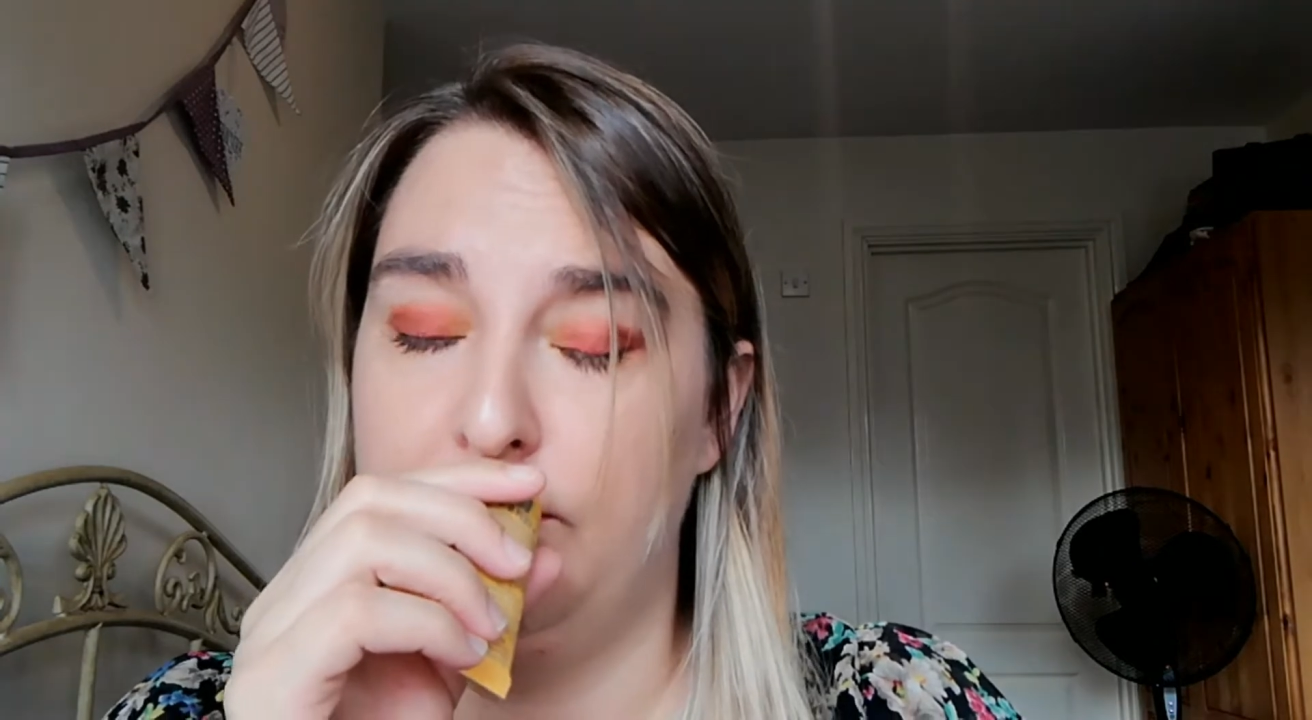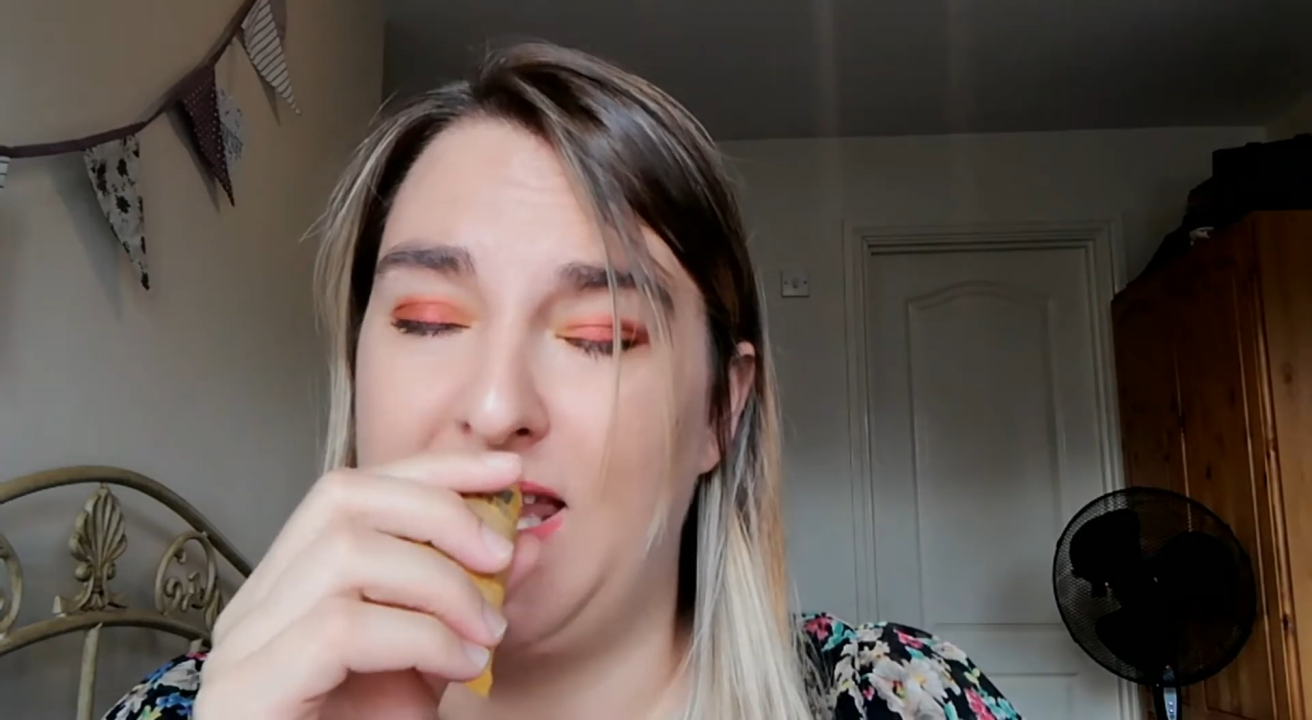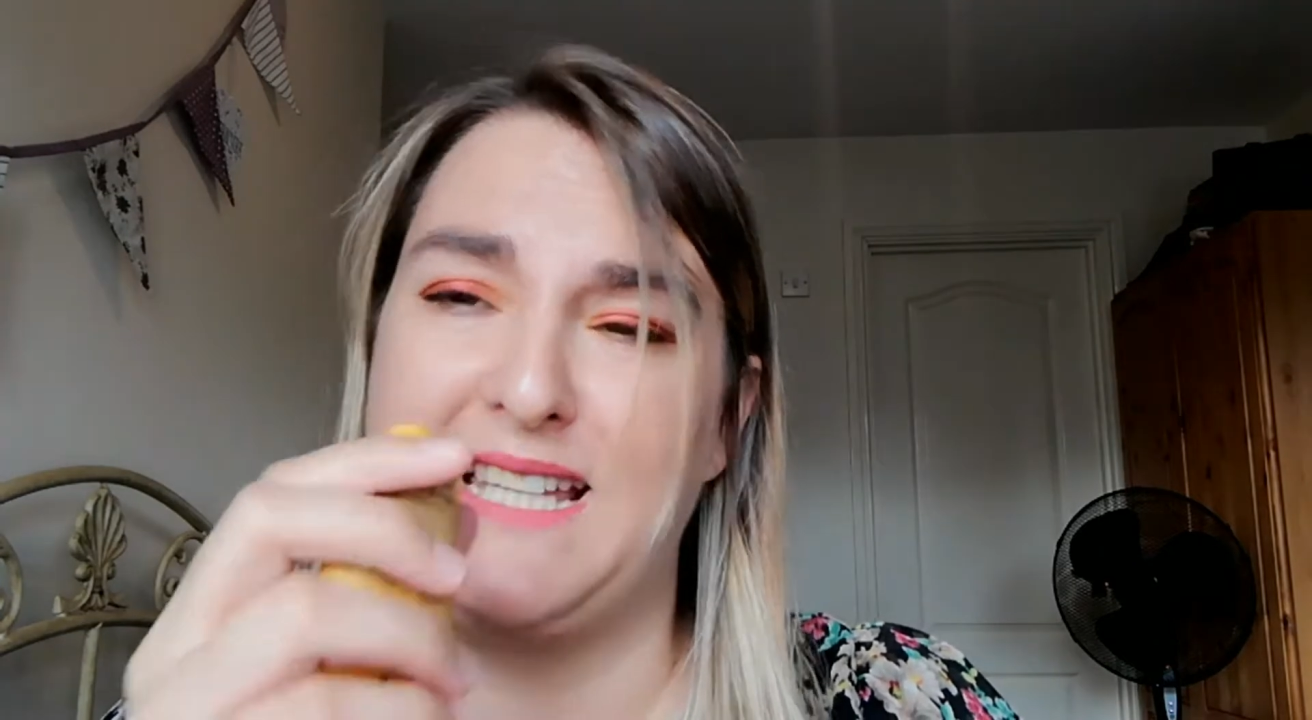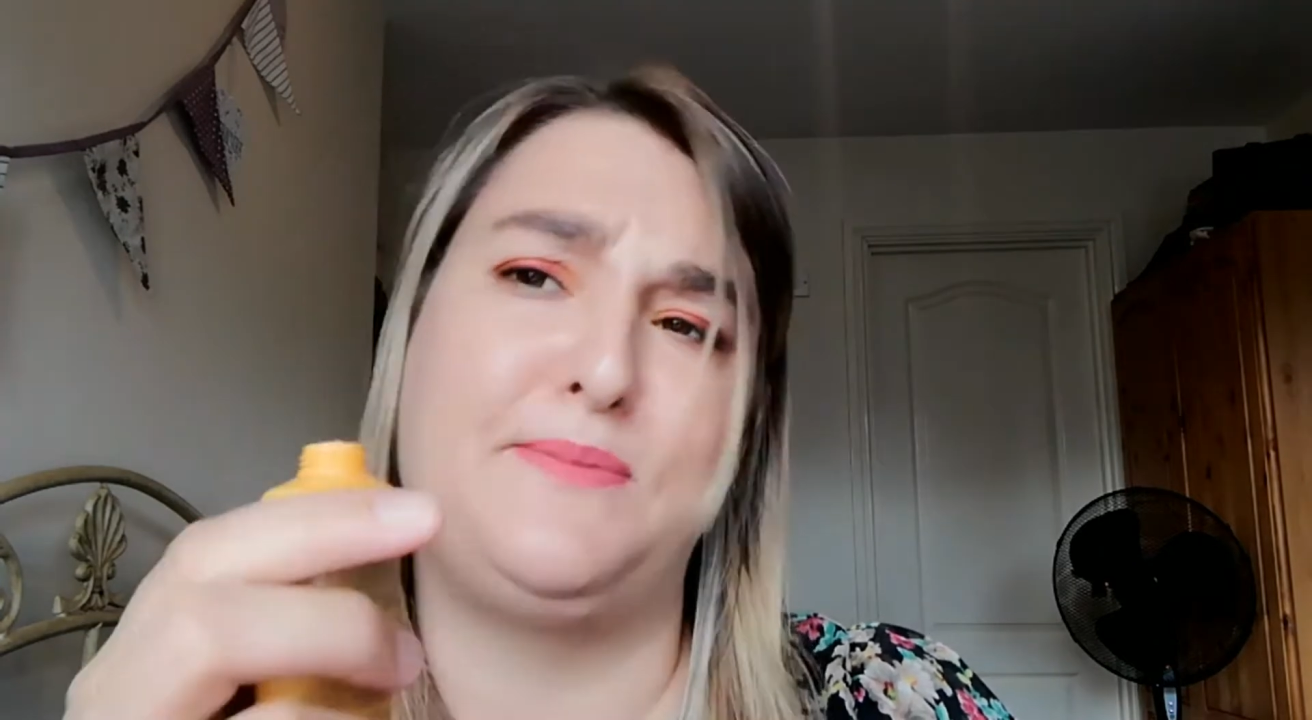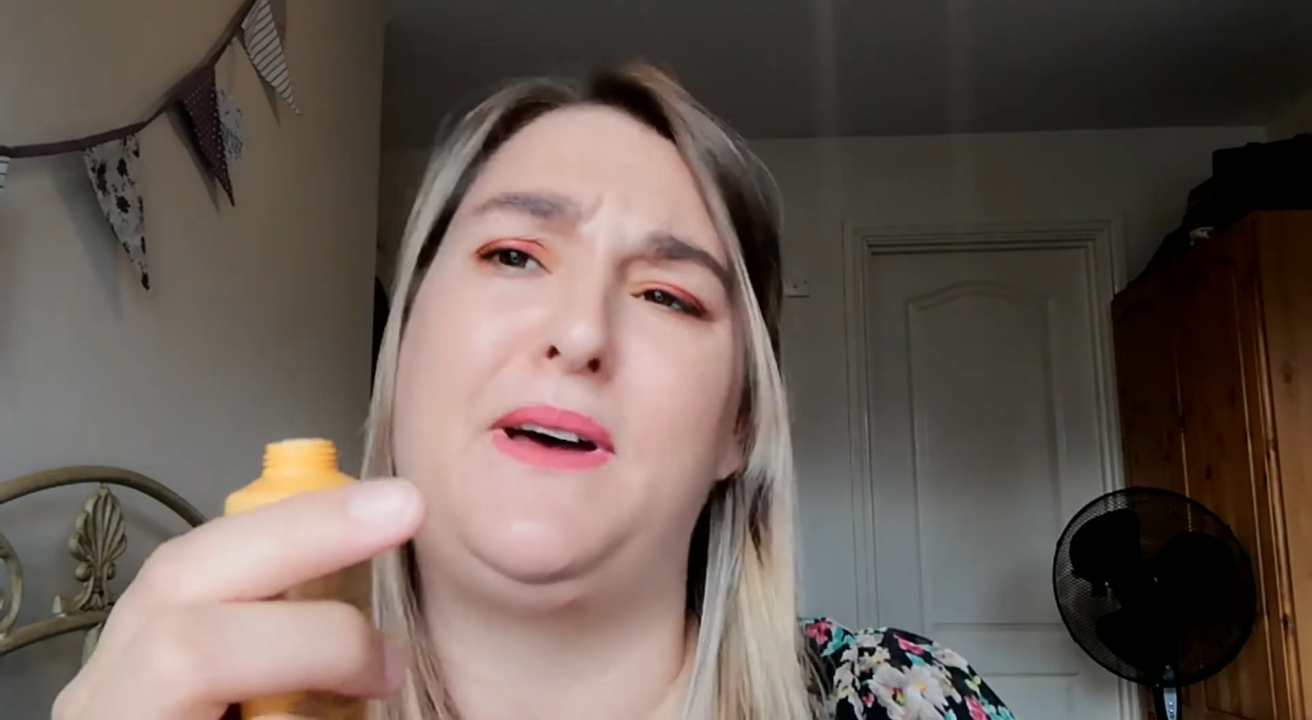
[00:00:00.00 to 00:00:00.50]

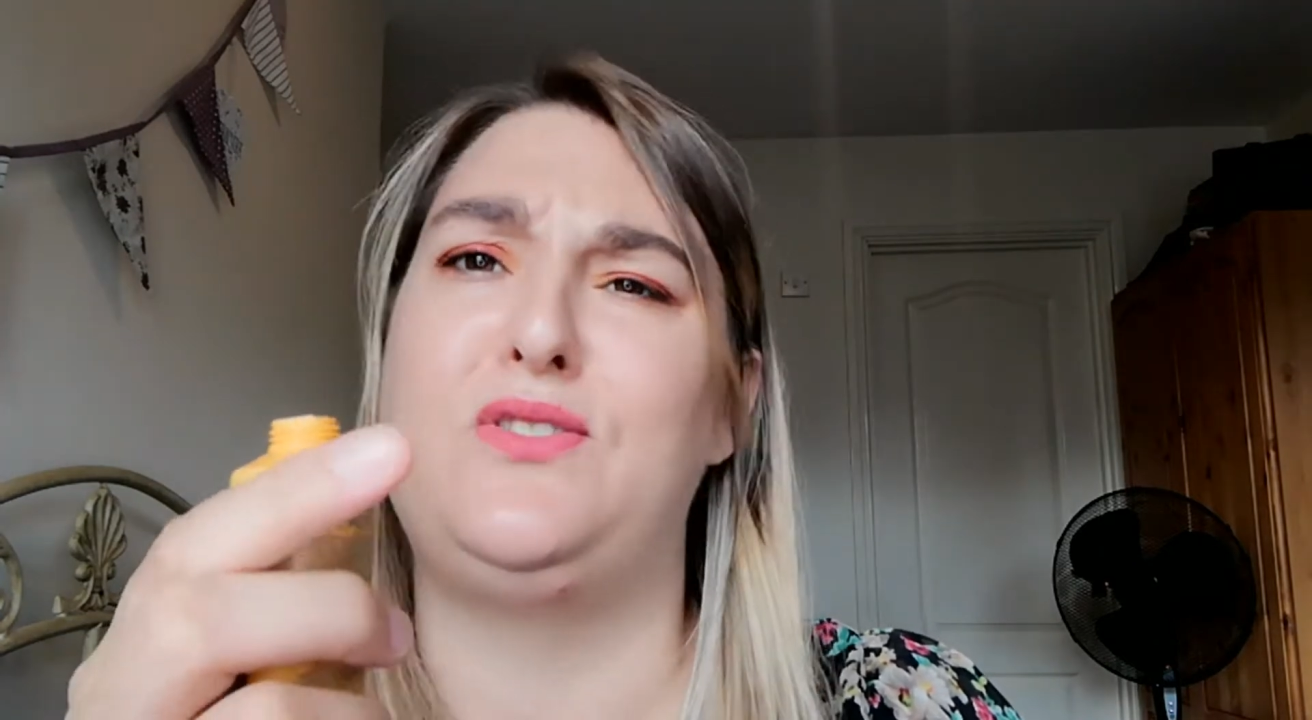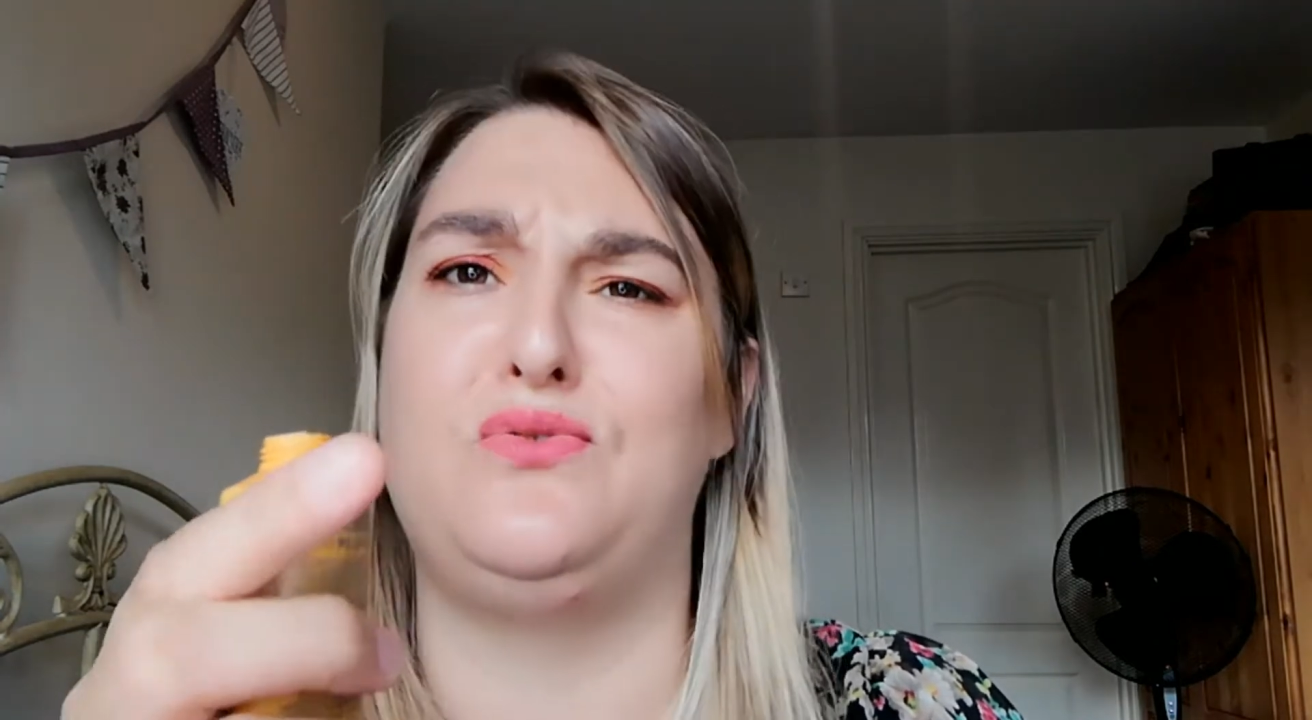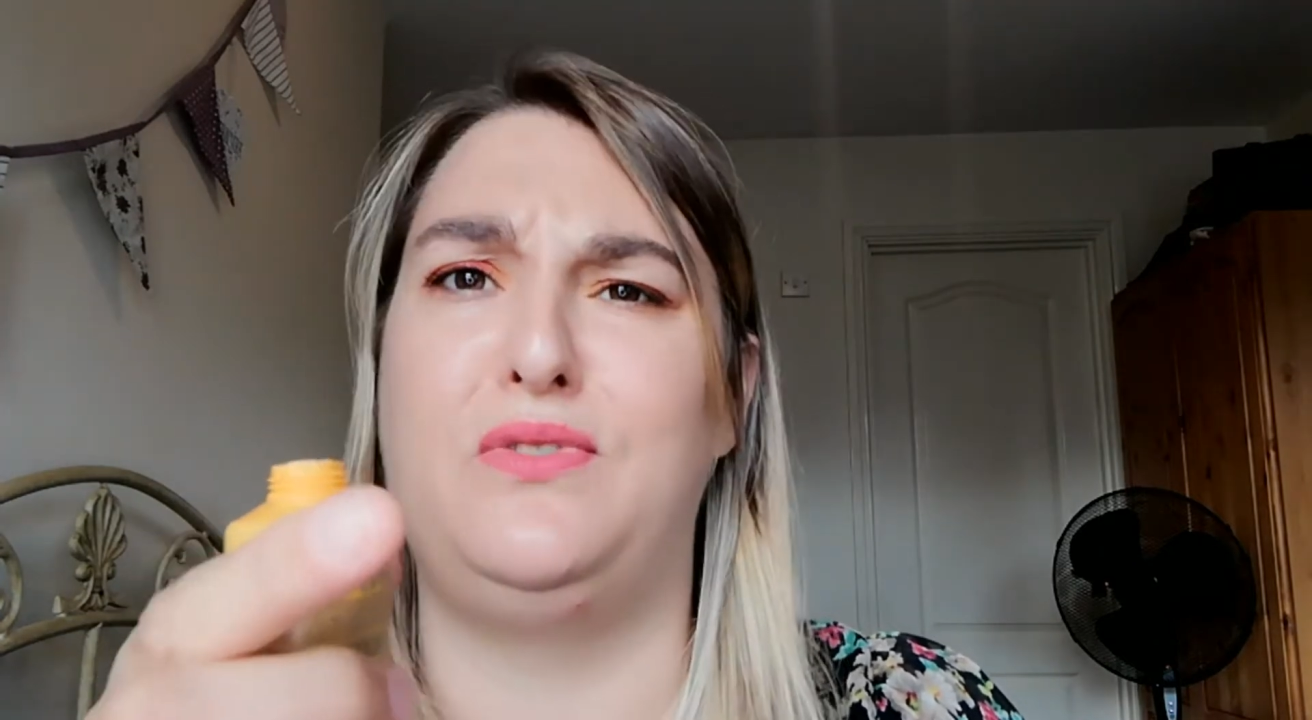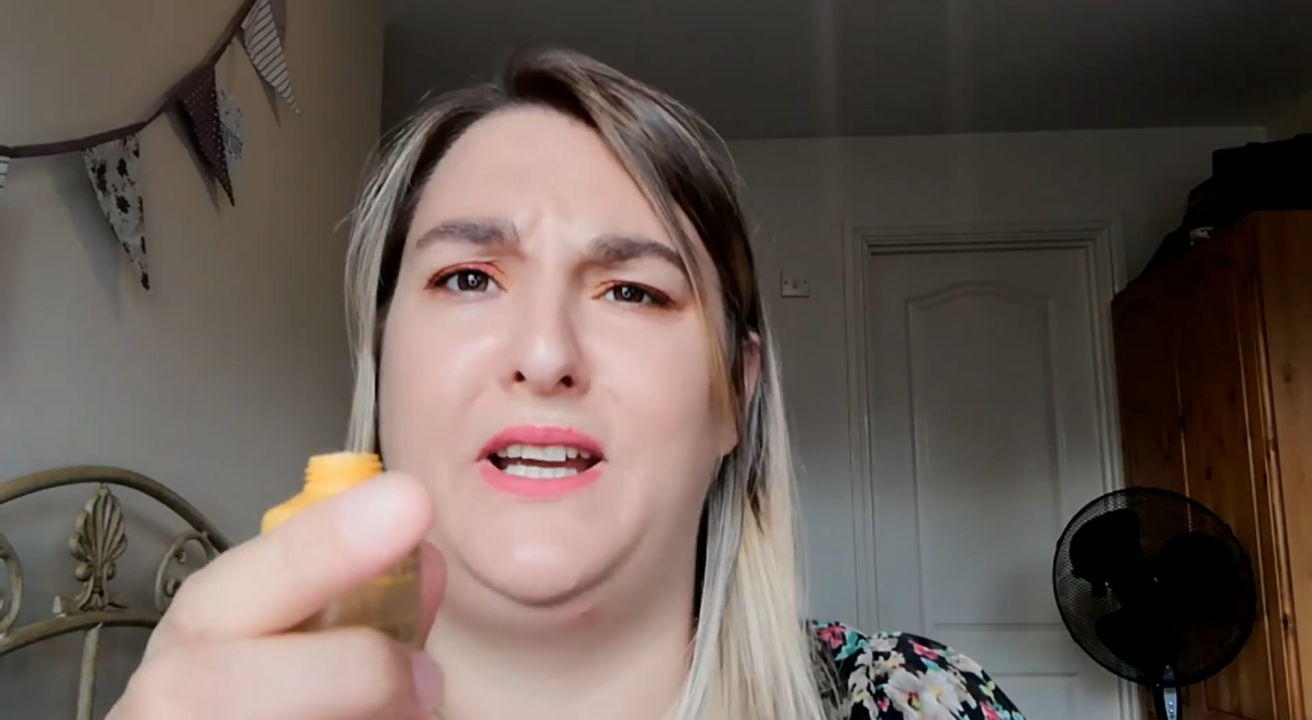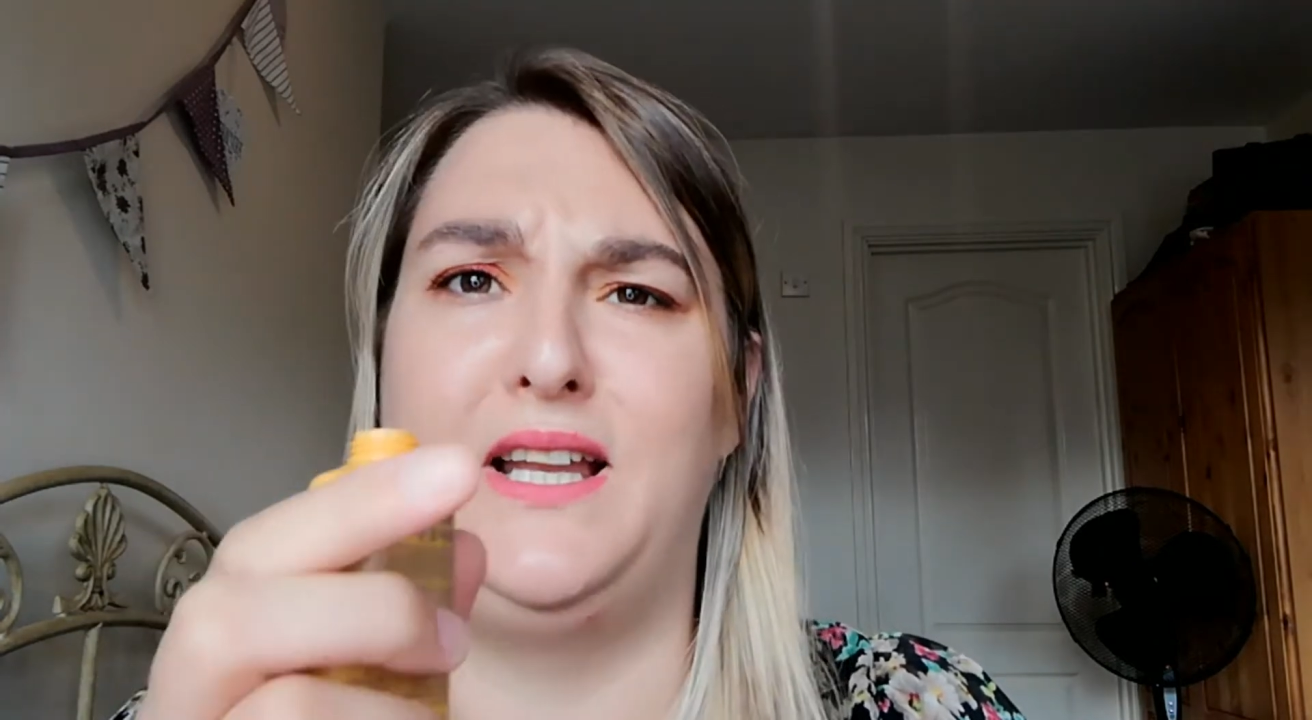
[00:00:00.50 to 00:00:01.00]
That smells
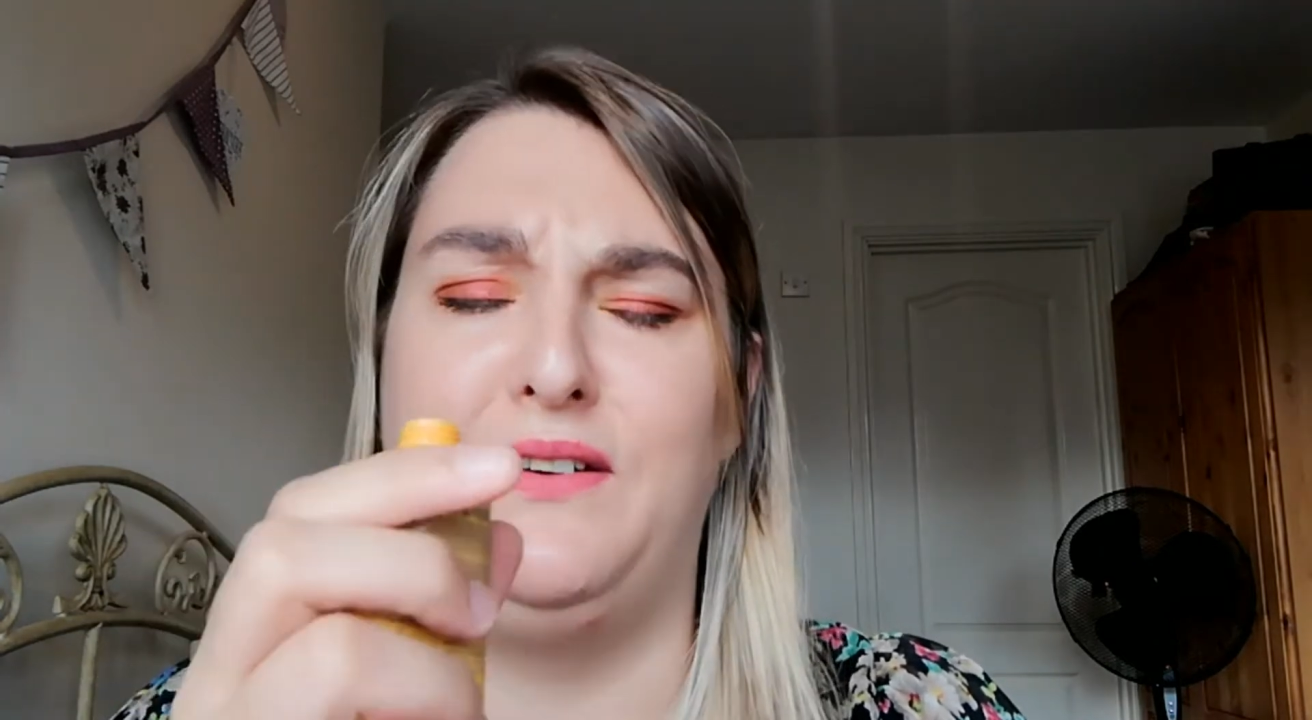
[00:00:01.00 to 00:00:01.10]
really,